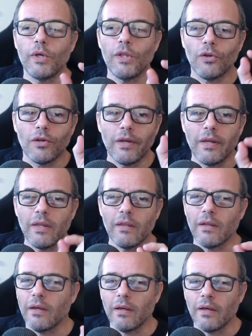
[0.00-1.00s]
we don't
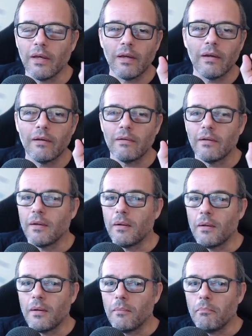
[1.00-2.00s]
need a
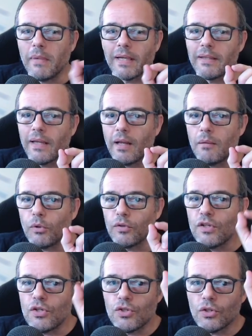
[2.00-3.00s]
vertical
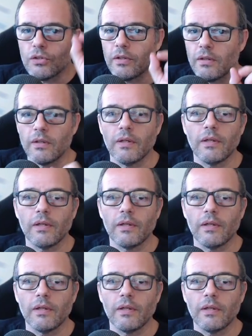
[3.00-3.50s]
position